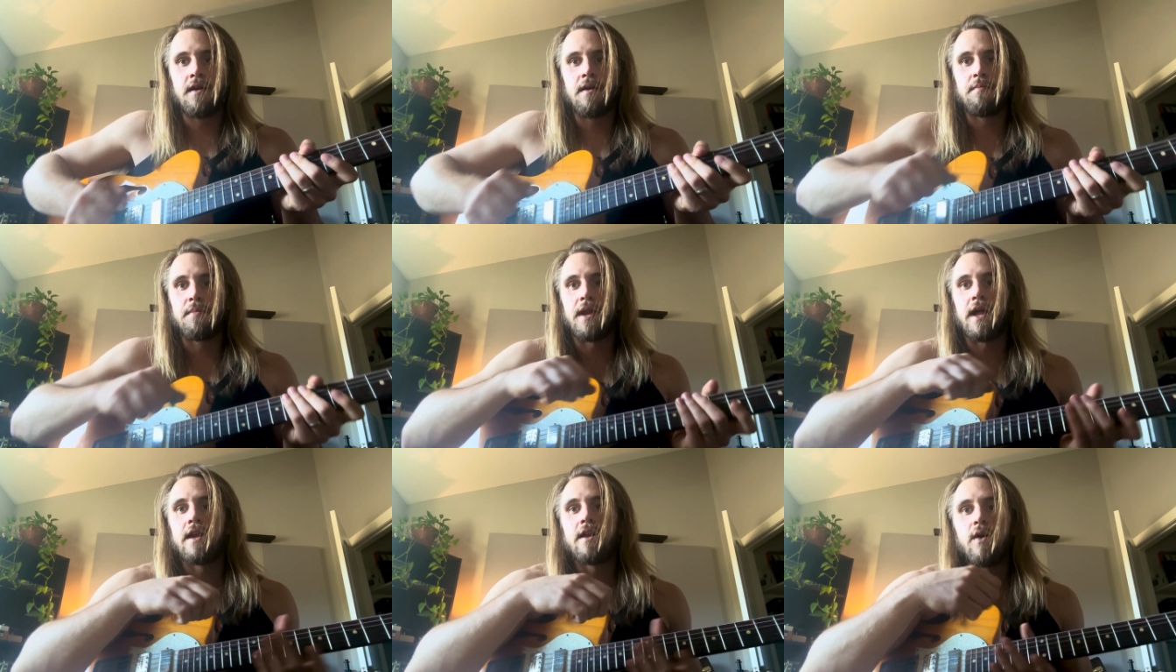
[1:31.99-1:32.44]

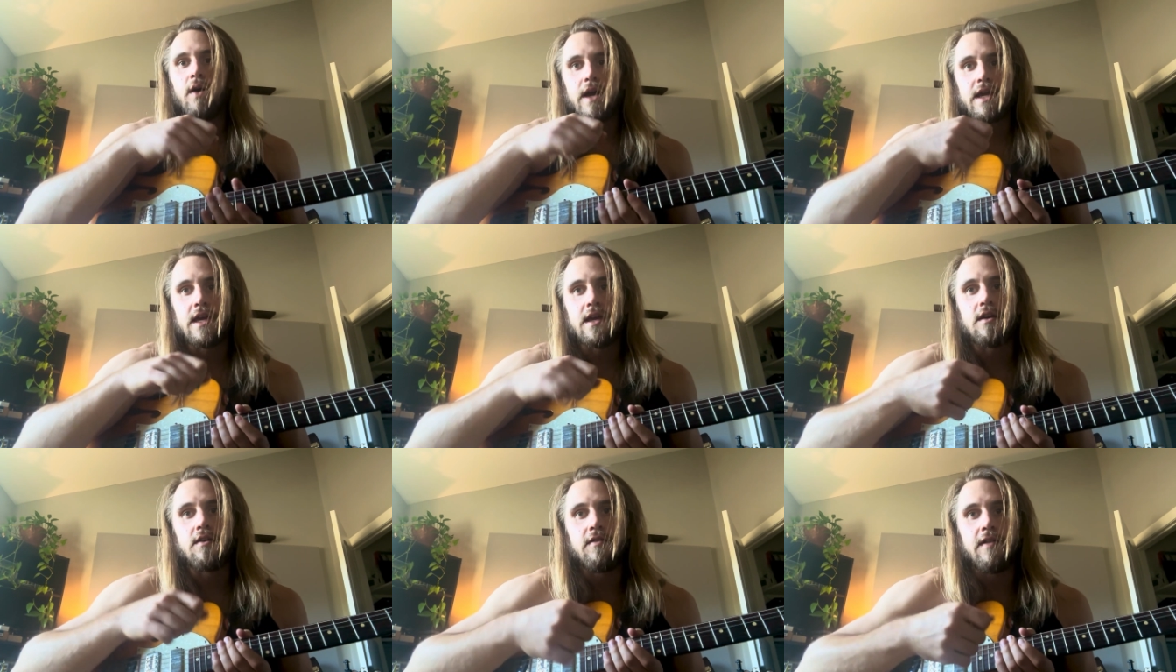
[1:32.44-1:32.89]
But I know I
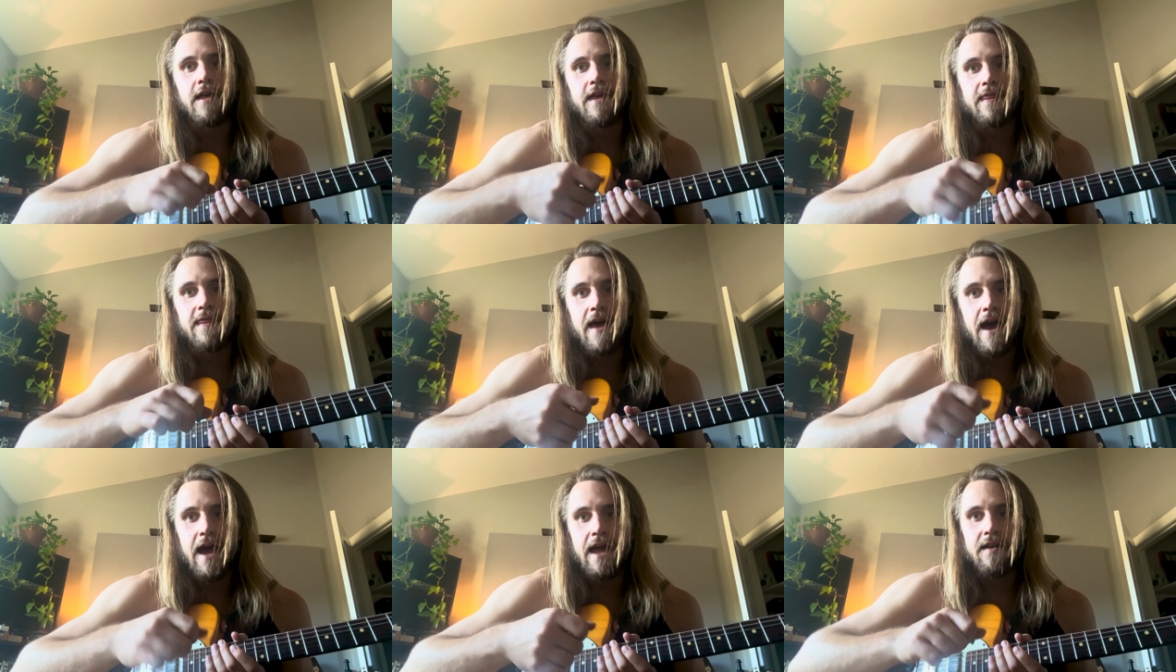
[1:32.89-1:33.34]
can go like
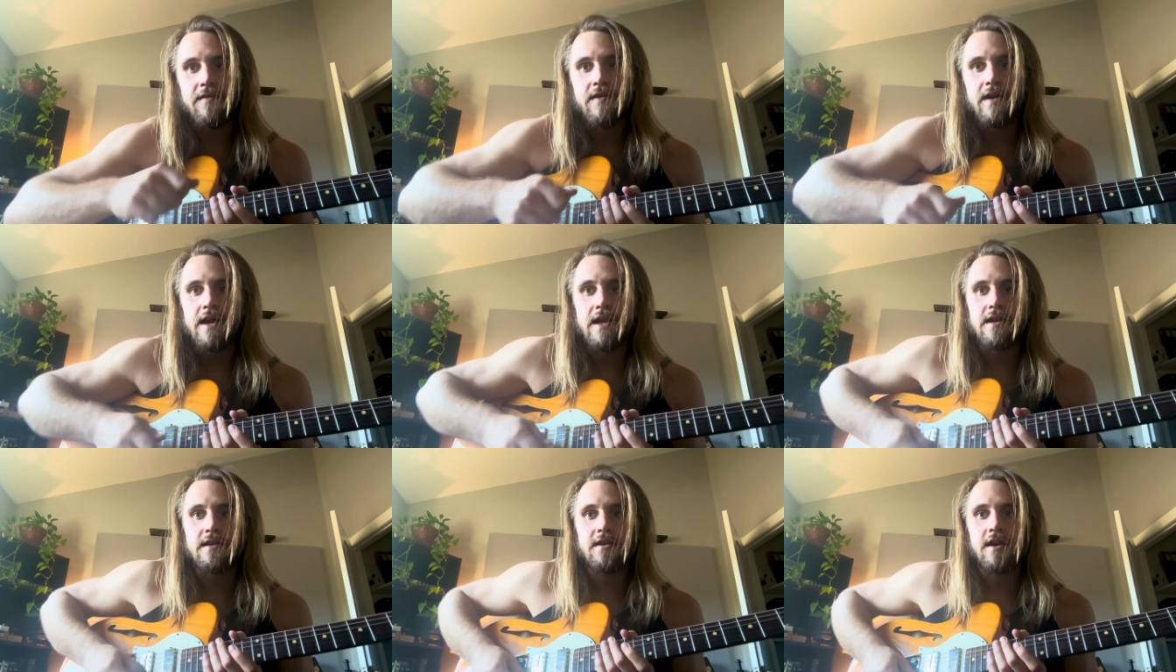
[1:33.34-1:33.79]
that,
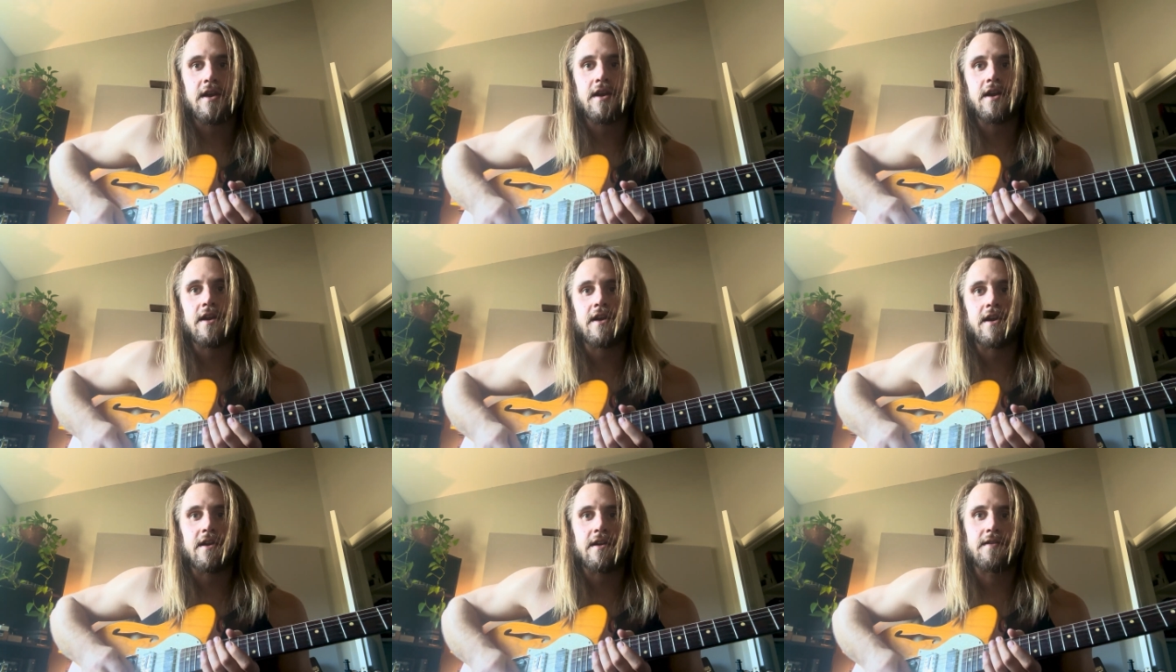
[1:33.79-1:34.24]
right?
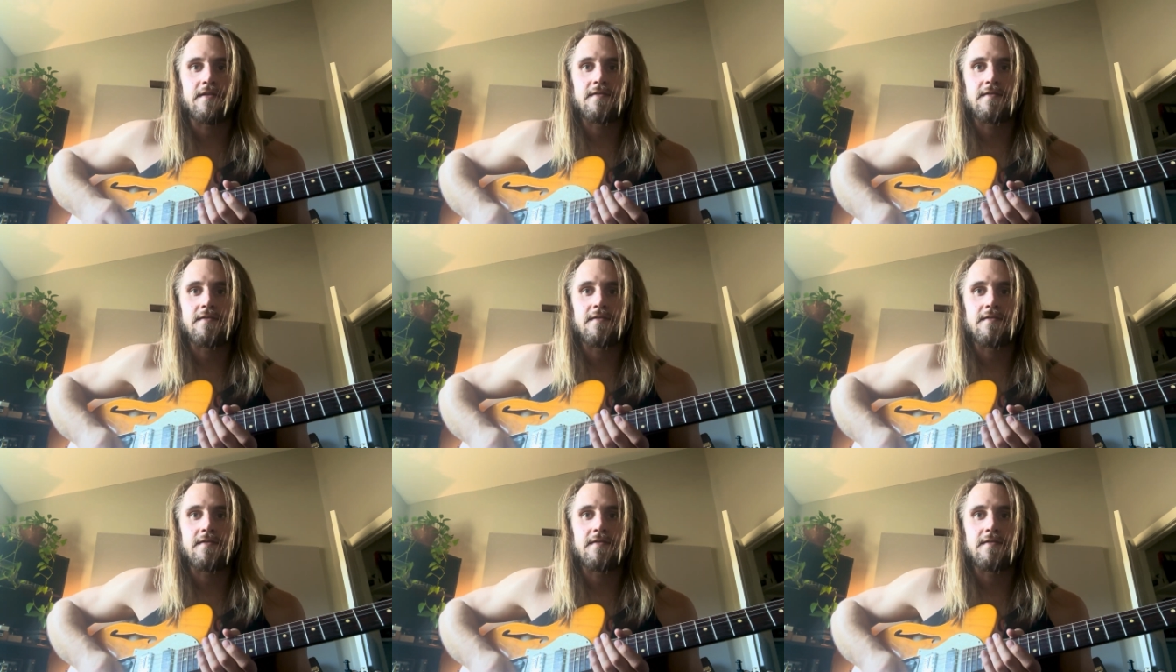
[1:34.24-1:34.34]
The